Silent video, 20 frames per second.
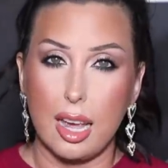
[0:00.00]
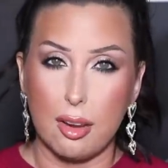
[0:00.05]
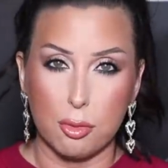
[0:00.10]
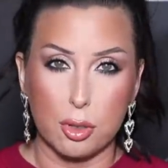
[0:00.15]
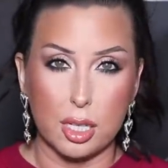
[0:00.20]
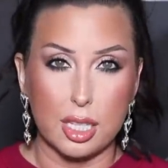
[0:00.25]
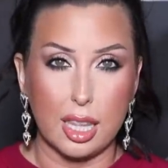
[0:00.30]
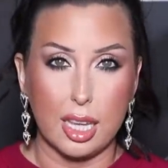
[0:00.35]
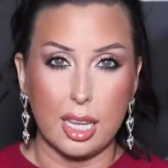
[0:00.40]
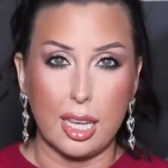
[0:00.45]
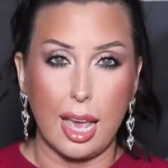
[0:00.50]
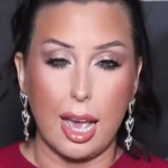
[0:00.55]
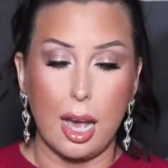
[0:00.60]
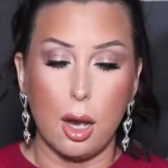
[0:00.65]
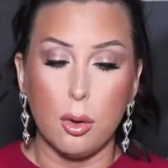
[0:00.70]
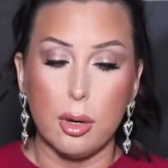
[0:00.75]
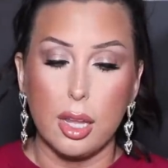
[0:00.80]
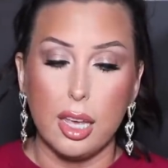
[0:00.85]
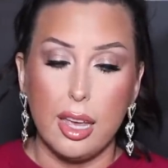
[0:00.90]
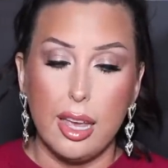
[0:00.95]
everything
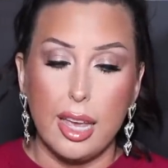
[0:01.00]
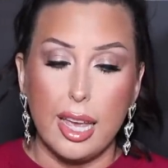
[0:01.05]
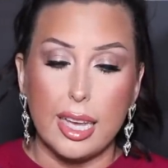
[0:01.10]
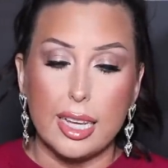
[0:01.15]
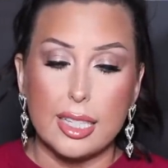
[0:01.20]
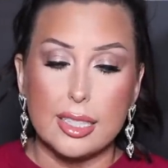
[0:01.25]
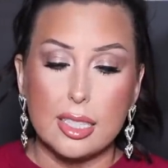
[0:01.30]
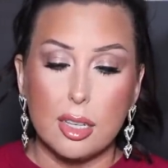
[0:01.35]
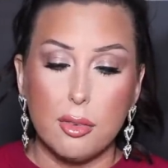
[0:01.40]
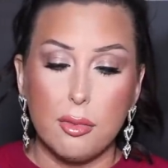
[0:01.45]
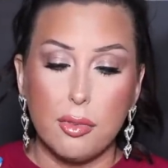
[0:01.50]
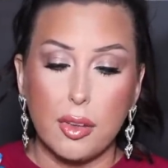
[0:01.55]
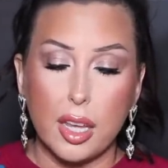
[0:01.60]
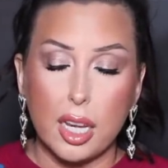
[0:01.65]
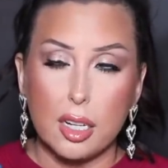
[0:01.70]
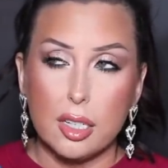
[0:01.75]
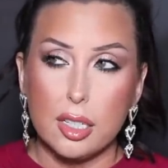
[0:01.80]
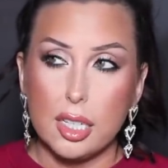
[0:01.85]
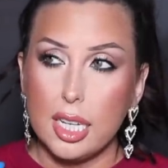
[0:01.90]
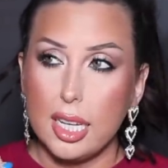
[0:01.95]
out. It's a
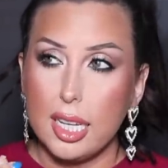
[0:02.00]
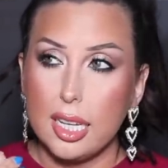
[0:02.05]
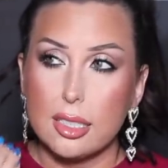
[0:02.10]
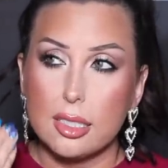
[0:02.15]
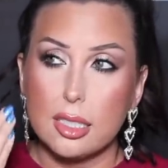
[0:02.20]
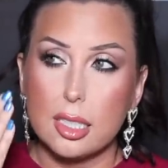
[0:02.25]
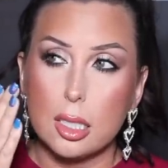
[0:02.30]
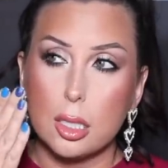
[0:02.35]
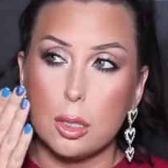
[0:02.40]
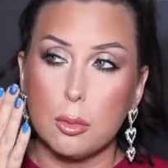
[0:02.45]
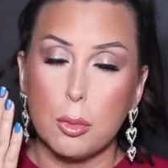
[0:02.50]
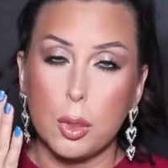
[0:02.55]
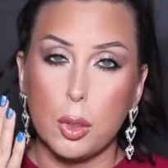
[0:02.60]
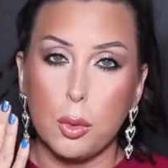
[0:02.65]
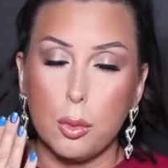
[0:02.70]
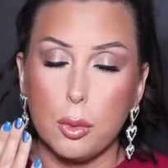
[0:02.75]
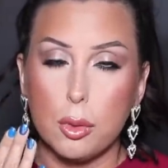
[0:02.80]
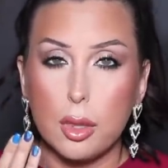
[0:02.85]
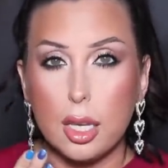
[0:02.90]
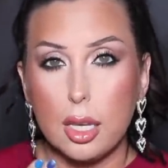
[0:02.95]
very
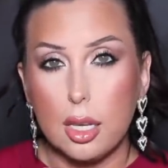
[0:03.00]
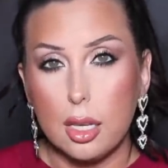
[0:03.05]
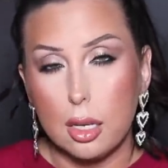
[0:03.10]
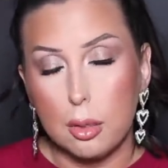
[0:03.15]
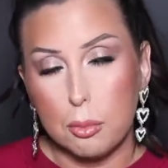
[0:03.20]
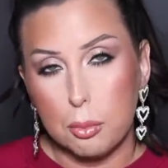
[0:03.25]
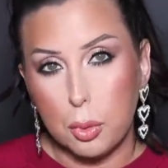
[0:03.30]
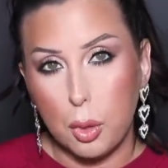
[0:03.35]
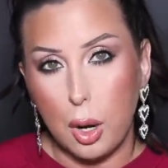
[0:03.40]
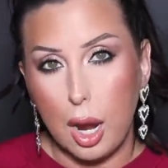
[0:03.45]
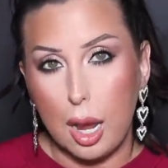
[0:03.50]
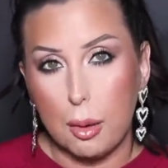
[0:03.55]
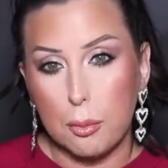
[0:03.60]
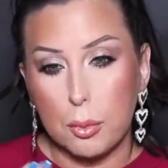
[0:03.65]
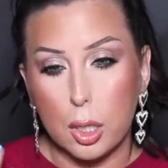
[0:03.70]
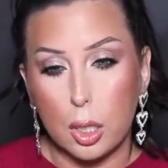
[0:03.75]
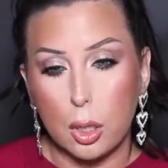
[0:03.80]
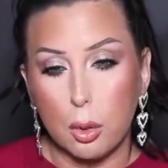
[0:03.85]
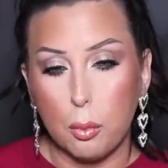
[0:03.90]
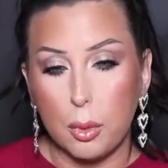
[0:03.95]
smoothing
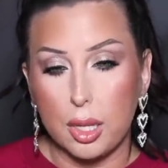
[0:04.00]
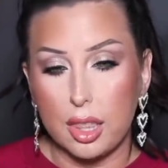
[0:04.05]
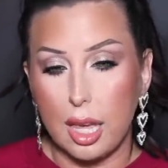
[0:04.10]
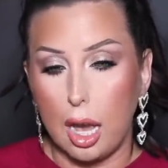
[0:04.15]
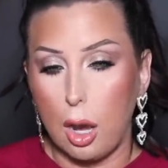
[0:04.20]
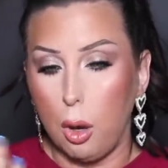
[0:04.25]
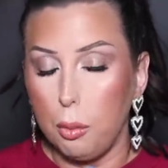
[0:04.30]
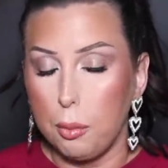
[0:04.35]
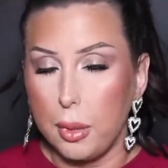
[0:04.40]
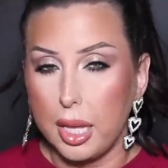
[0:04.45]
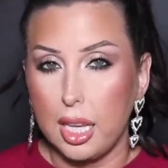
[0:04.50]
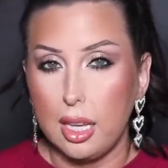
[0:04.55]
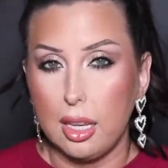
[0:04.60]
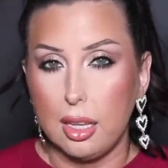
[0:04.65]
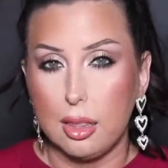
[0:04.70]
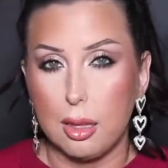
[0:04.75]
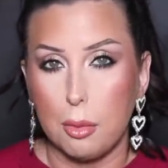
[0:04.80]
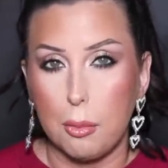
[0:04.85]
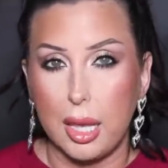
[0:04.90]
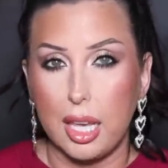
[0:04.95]
primer without
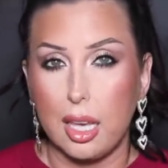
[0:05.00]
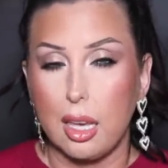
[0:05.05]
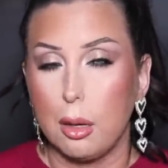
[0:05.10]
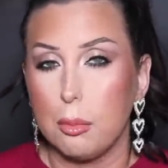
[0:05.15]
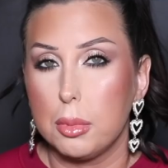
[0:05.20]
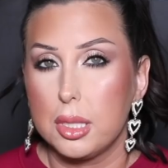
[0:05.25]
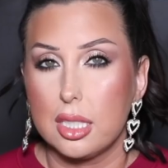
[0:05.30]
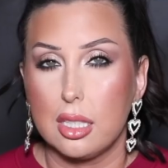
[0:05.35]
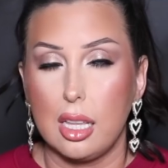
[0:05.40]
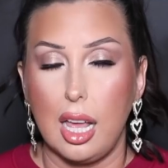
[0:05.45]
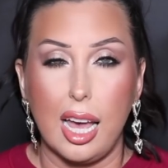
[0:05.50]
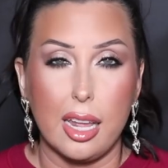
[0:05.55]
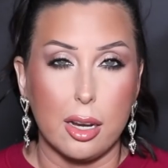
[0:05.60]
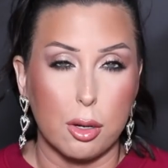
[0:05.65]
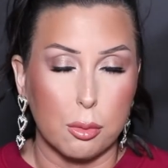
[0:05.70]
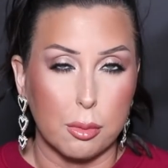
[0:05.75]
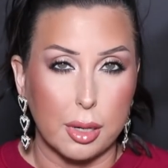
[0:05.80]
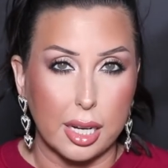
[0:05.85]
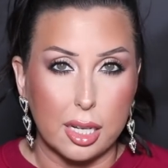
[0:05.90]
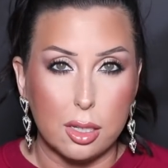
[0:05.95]
making the makeup slide
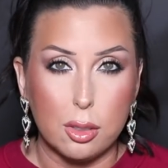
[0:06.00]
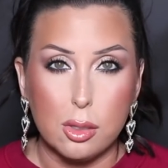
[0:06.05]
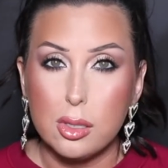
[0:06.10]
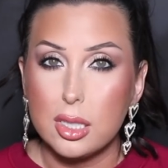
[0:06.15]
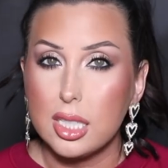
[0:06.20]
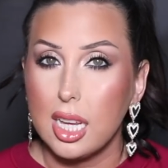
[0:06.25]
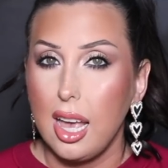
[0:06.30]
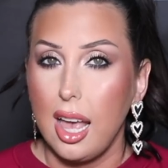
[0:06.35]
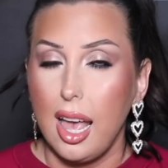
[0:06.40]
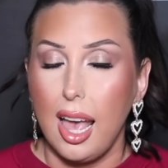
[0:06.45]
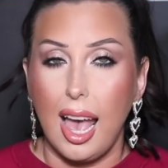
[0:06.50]
around.